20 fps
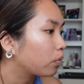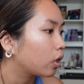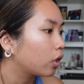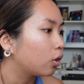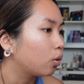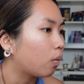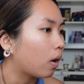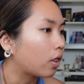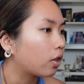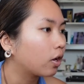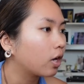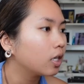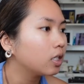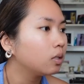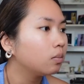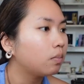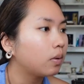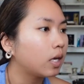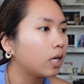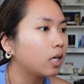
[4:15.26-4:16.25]
The weather
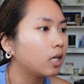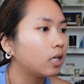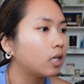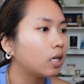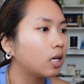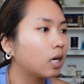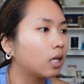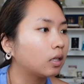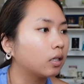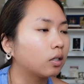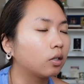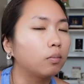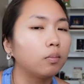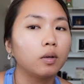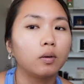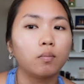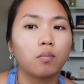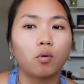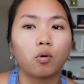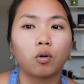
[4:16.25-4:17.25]
has been a little
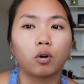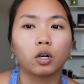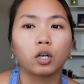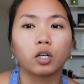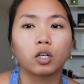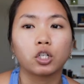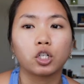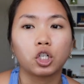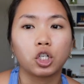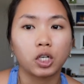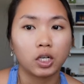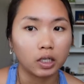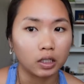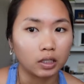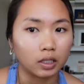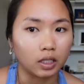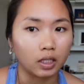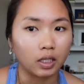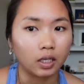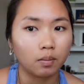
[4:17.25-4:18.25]
bit more
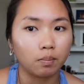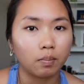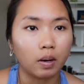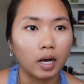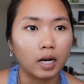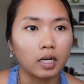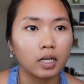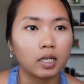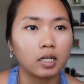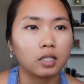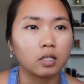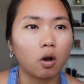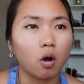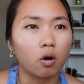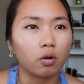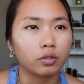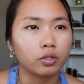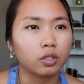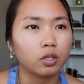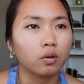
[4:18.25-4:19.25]
chilly, but it
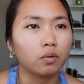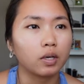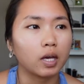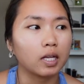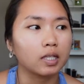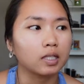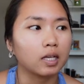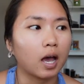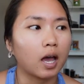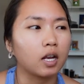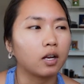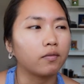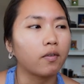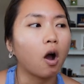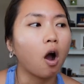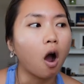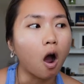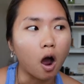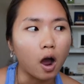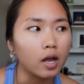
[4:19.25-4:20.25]
also gets kind of
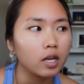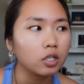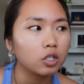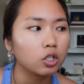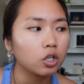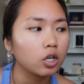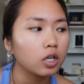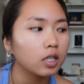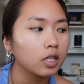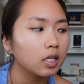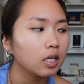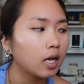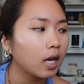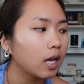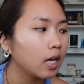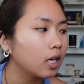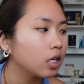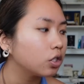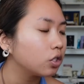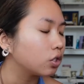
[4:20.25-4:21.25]
hot during the
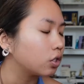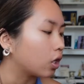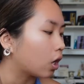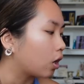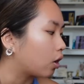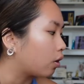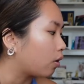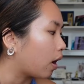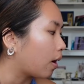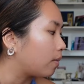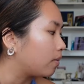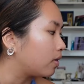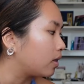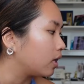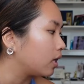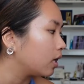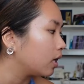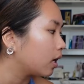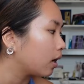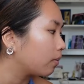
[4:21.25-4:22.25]
day. So I'm
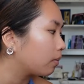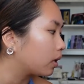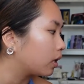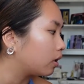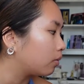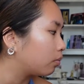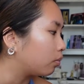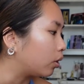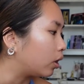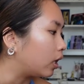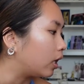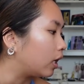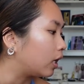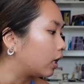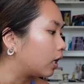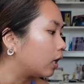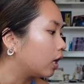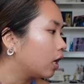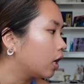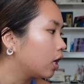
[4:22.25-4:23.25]
thinking I'm gonna
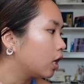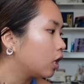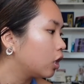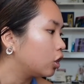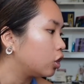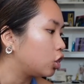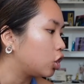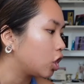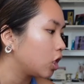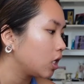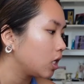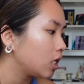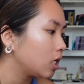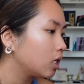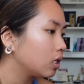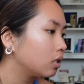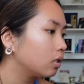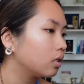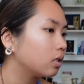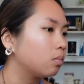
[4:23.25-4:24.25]
bring
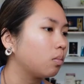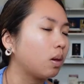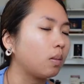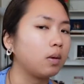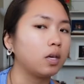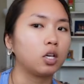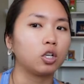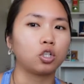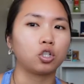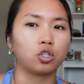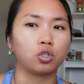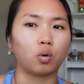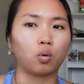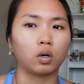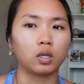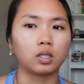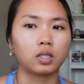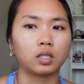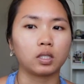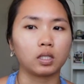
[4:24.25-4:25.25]
jeans, maybe a
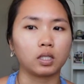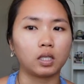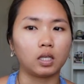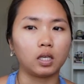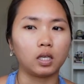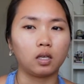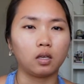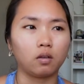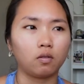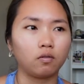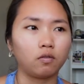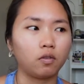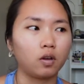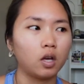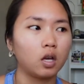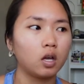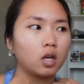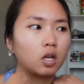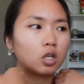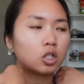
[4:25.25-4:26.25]
short sleeve
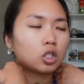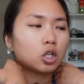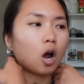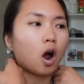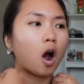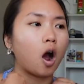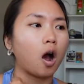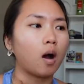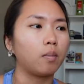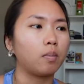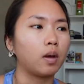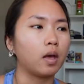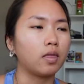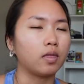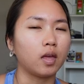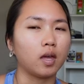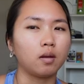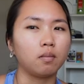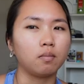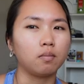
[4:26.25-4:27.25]
top, and
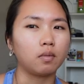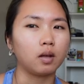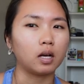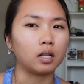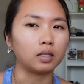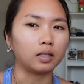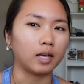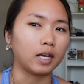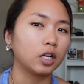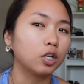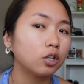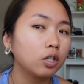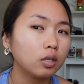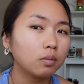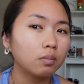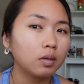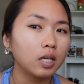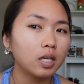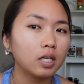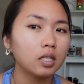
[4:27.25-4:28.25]
then a layering
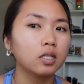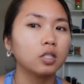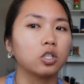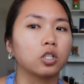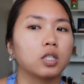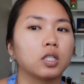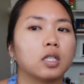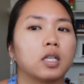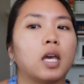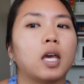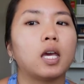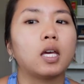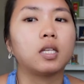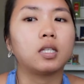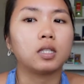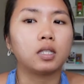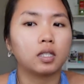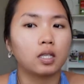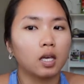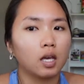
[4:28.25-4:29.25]
piece just in
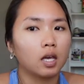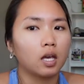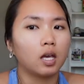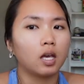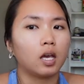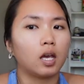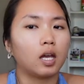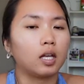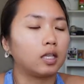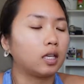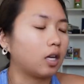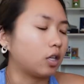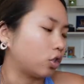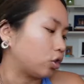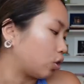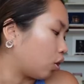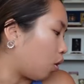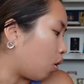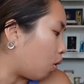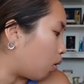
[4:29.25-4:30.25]
case it gets
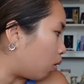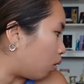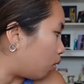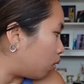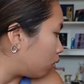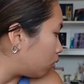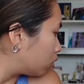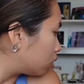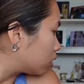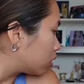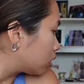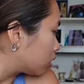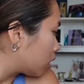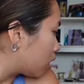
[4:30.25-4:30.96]
cold.